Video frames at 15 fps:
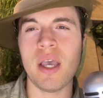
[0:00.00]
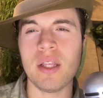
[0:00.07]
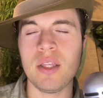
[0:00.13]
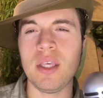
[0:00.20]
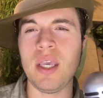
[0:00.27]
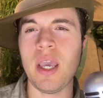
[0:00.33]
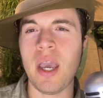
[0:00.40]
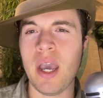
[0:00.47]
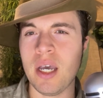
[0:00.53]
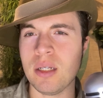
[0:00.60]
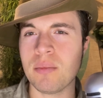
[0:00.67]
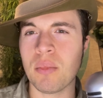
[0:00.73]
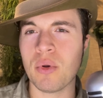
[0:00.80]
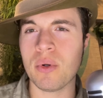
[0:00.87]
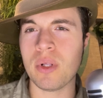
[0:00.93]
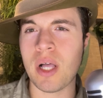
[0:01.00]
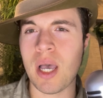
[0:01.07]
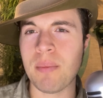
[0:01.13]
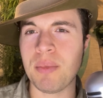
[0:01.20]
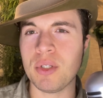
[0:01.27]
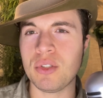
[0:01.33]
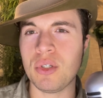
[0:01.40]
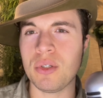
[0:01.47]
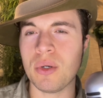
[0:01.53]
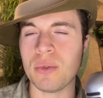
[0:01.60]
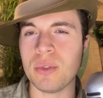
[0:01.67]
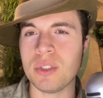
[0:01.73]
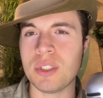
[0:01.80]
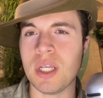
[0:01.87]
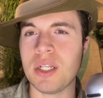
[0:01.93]
the Admiral happened to
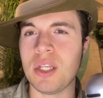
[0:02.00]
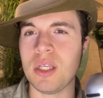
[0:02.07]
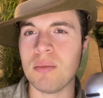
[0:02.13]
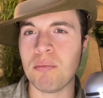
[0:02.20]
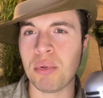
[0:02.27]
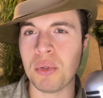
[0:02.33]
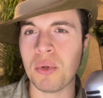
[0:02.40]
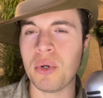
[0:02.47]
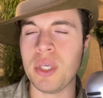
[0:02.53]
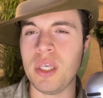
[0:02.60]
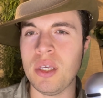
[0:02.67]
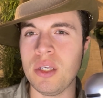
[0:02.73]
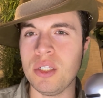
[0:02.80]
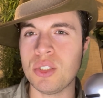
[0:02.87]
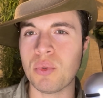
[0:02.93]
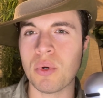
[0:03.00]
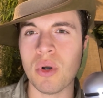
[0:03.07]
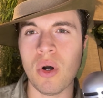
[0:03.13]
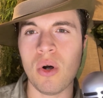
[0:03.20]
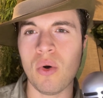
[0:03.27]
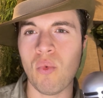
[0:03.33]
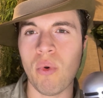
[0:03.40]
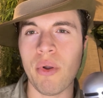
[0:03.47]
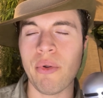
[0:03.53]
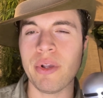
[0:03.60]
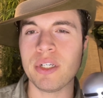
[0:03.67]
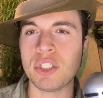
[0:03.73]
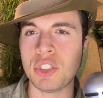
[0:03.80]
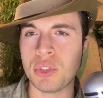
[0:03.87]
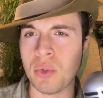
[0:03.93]
notice that the employees were all
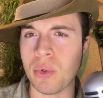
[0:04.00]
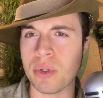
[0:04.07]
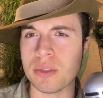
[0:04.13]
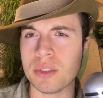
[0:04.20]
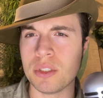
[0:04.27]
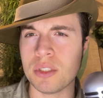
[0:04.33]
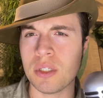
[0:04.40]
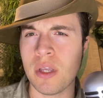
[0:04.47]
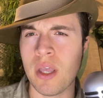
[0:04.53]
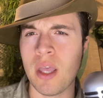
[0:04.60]
wearing shorts.